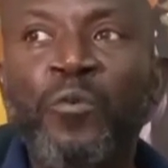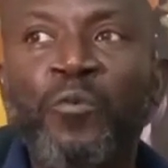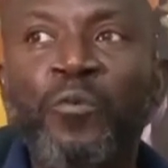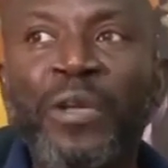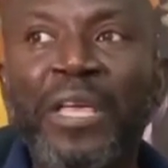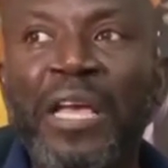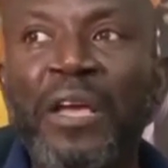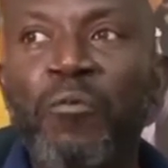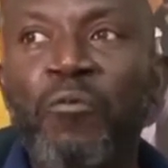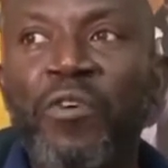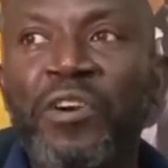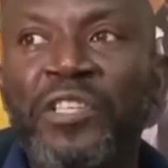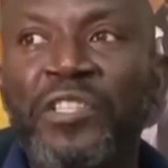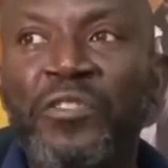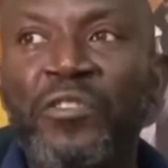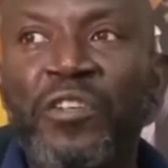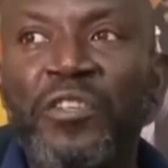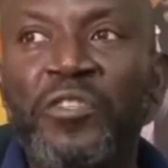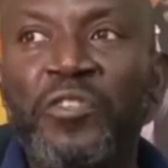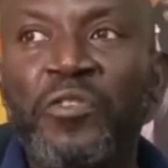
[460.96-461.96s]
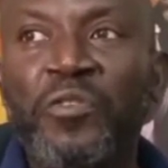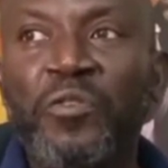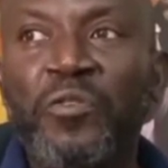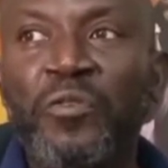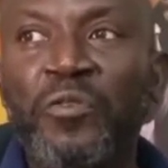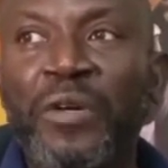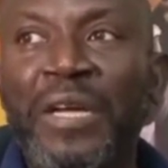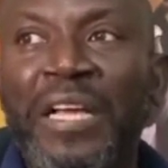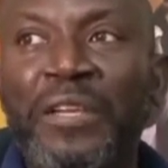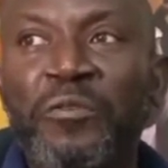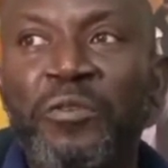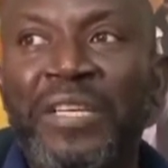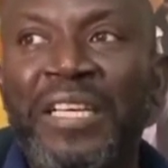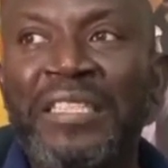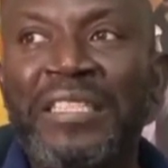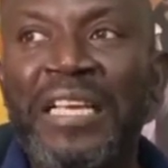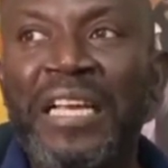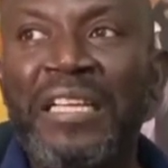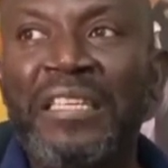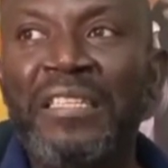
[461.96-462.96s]
where one is not so
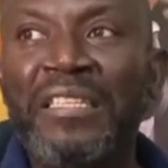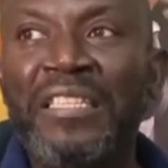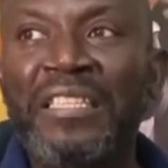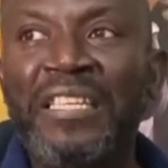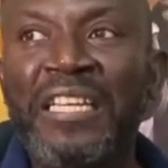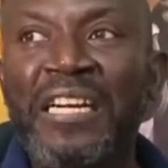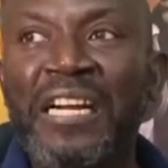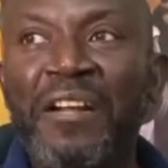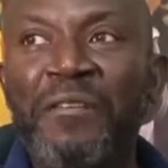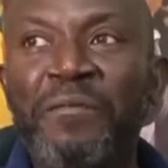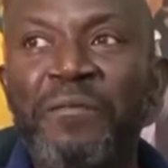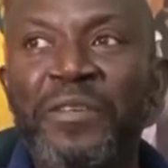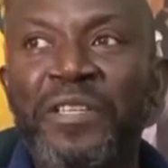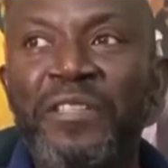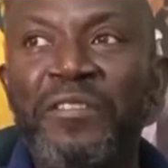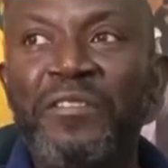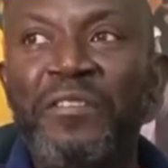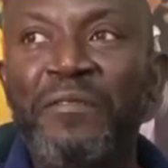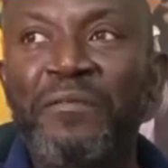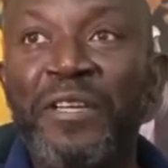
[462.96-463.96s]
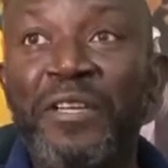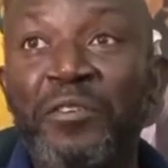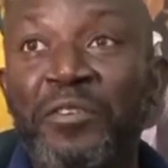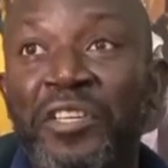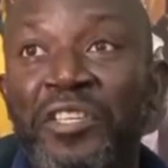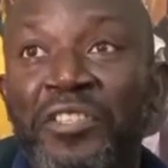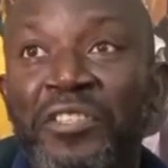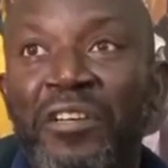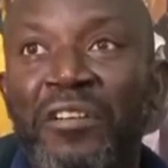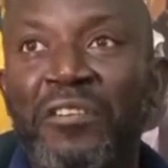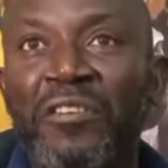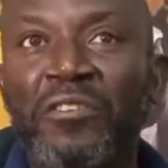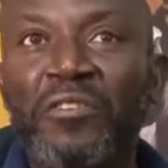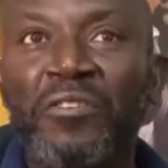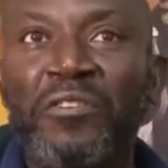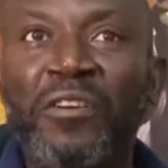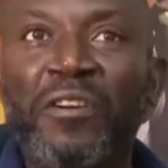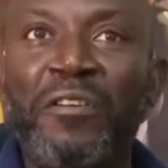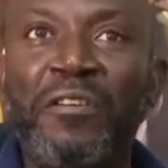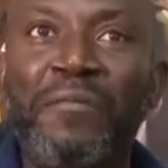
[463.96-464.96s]
educated in the general fields of education, not
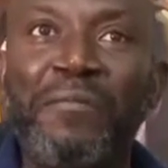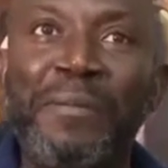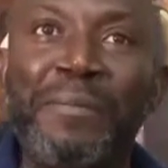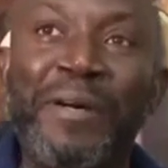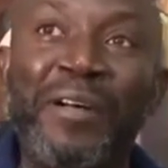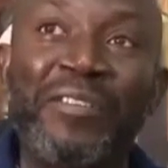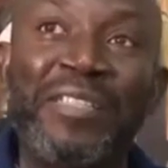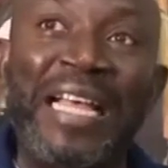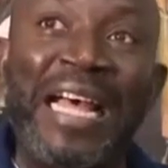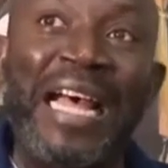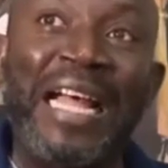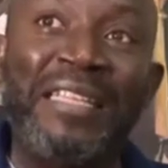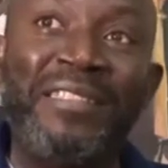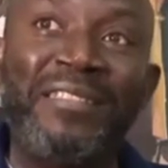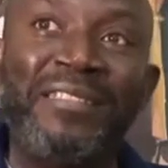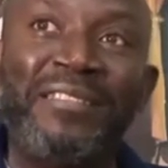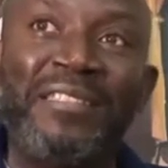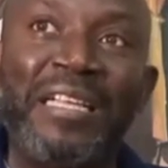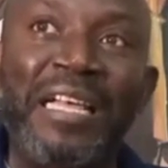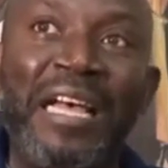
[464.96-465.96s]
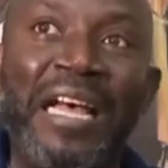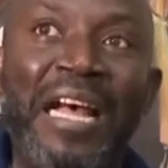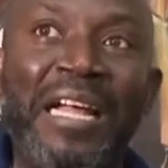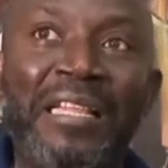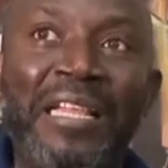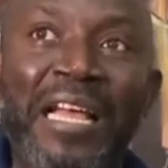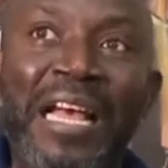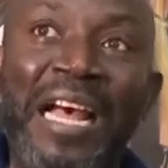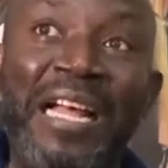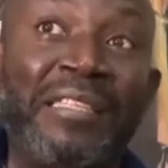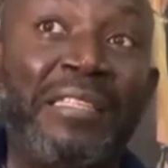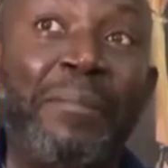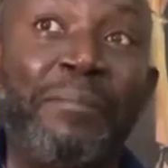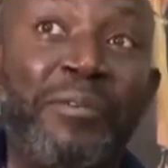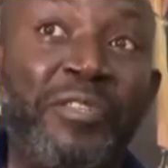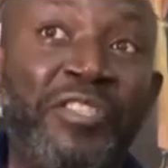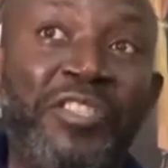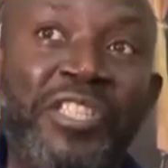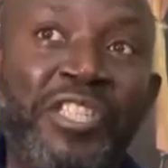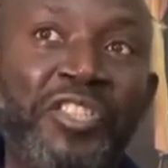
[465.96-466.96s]
to talk about arts and art
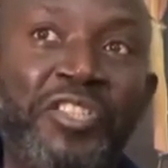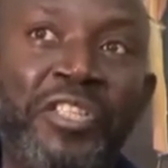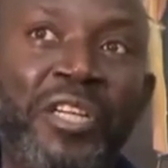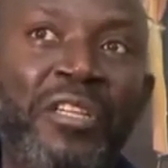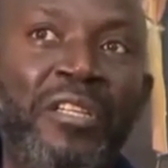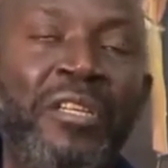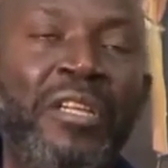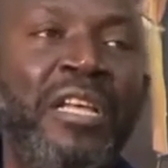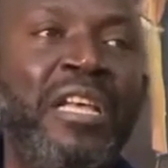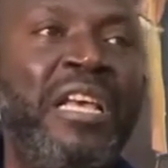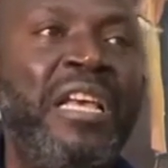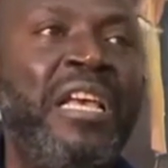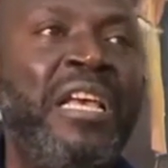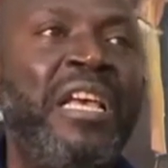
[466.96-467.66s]
appreciation.